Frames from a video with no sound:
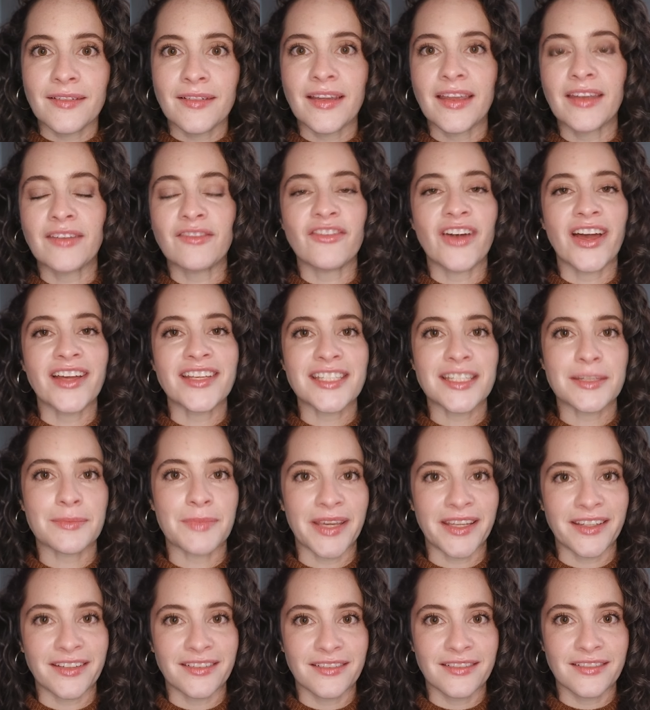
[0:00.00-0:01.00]

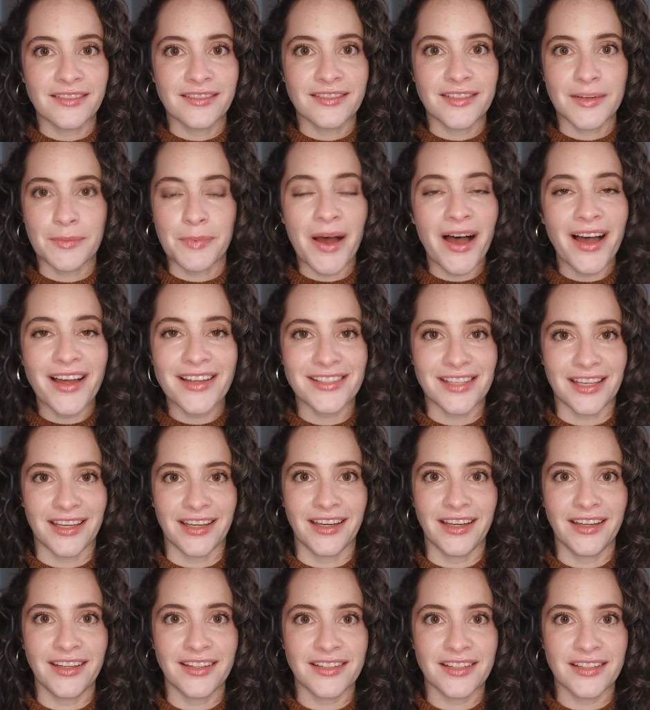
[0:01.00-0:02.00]
investment
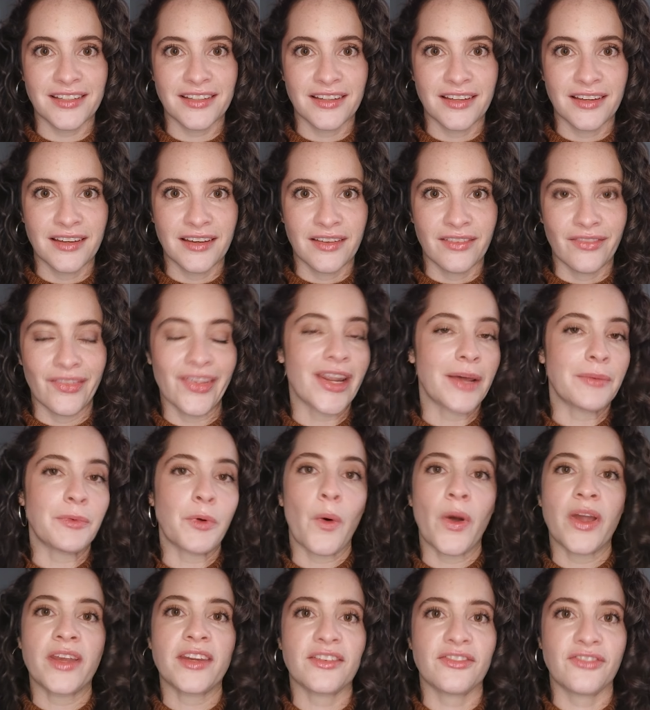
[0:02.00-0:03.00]
deposit, then I'm
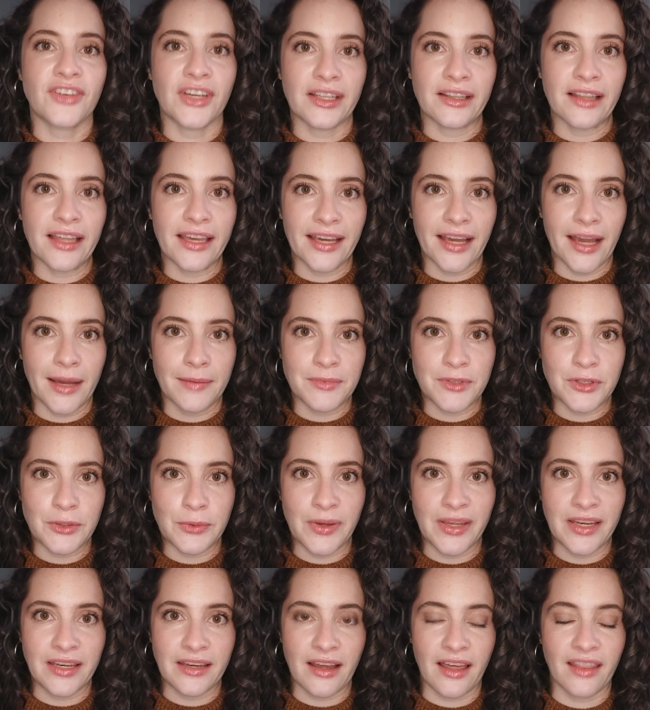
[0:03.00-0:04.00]
going to feel like I'm
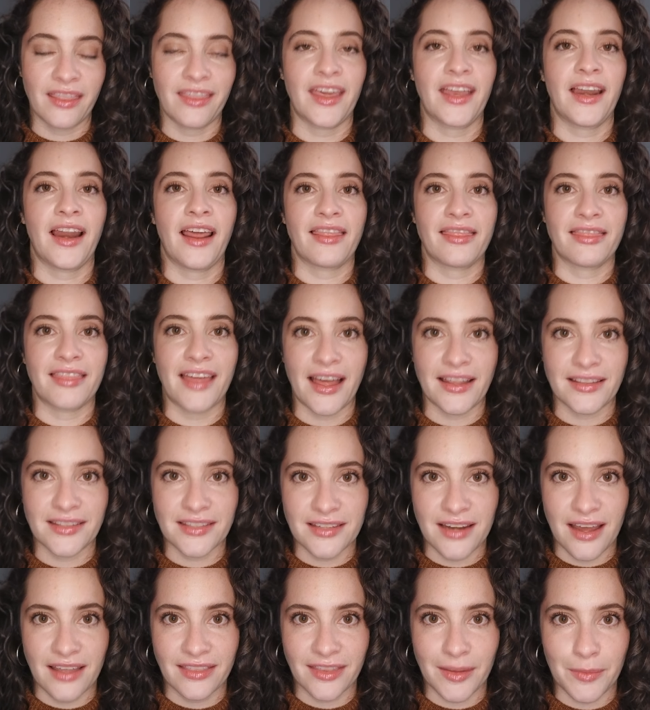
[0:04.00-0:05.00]
doing nothing. And that's
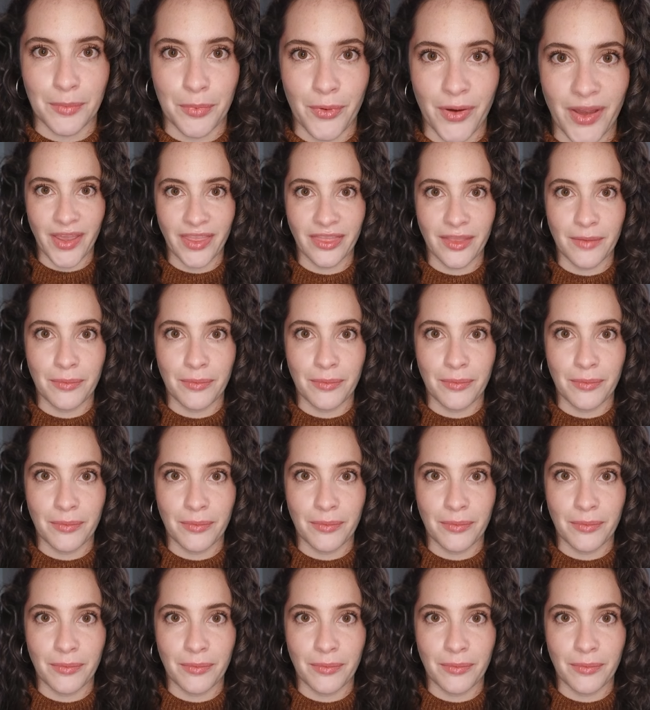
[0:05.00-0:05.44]
not the point.